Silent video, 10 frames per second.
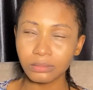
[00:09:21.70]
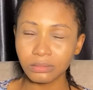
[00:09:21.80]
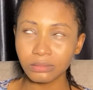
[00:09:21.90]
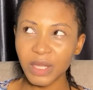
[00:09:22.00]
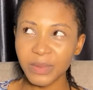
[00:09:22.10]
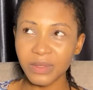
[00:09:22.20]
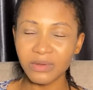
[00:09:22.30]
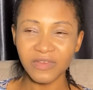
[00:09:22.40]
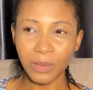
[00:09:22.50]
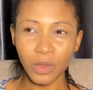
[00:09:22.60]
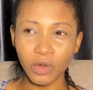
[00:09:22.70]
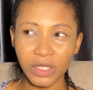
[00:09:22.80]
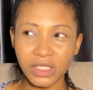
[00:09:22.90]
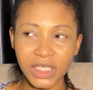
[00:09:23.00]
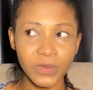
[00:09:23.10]
maybe if I'm not
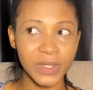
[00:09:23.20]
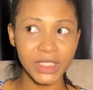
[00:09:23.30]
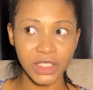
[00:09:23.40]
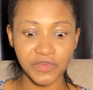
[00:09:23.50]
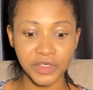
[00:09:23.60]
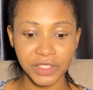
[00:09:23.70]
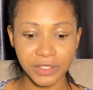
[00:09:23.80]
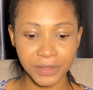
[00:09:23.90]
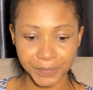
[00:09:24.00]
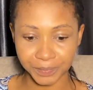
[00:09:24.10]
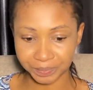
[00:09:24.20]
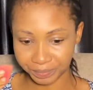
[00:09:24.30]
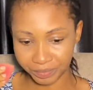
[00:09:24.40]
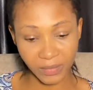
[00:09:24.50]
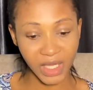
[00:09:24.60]
going to anywhere serious,
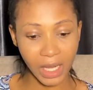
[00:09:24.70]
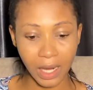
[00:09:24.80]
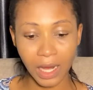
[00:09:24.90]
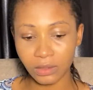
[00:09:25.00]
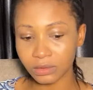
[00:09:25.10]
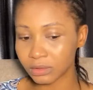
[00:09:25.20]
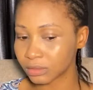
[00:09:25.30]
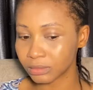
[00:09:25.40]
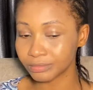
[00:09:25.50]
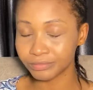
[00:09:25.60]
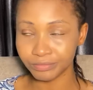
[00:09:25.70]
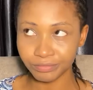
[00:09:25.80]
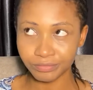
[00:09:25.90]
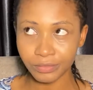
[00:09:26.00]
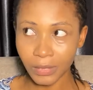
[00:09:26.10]
I could
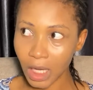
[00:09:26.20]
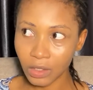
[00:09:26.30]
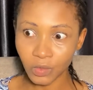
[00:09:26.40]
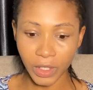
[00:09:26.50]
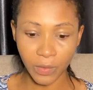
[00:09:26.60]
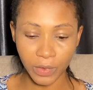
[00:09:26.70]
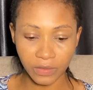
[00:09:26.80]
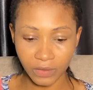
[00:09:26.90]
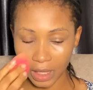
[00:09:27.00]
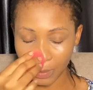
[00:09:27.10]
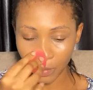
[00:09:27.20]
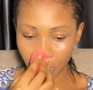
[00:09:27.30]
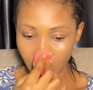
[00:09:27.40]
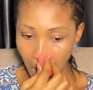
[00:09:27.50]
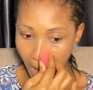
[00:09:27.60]
work away with that,
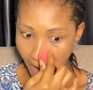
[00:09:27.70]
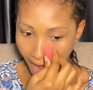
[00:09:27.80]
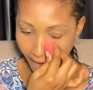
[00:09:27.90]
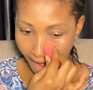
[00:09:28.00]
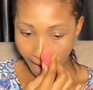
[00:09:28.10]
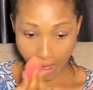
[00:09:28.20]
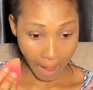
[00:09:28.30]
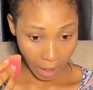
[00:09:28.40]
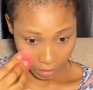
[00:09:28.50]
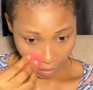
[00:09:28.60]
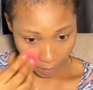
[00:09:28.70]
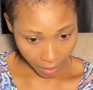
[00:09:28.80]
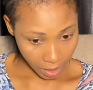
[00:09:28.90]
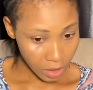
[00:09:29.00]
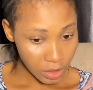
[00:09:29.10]
but nope.
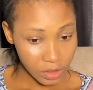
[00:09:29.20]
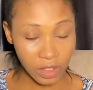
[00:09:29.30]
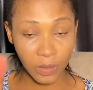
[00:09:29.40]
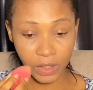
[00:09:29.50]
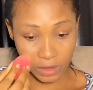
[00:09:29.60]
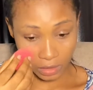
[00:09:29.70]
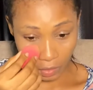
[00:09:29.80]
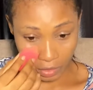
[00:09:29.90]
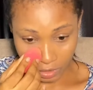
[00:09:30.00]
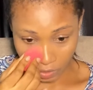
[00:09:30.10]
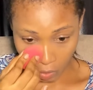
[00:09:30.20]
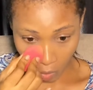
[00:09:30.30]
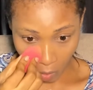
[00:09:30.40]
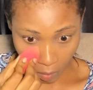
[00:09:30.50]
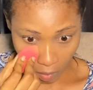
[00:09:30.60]
So I'm just going to
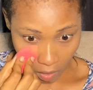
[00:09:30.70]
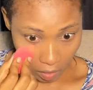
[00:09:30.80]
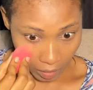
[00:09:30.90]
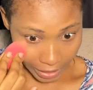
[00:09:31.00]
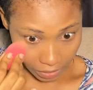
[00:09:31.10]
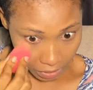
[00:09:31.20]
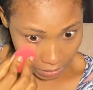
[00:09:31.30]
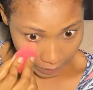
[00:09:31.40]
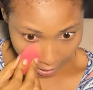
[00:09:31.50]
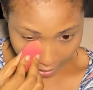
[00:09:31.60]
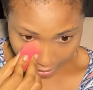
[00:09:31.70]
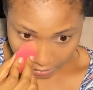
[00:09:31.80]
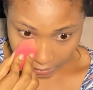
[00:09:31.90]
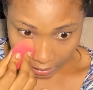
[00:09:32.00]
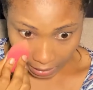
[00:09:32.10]
go right under my eyes
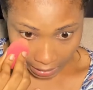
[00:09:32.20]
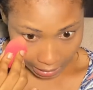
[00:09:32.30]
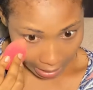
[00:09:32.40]
again.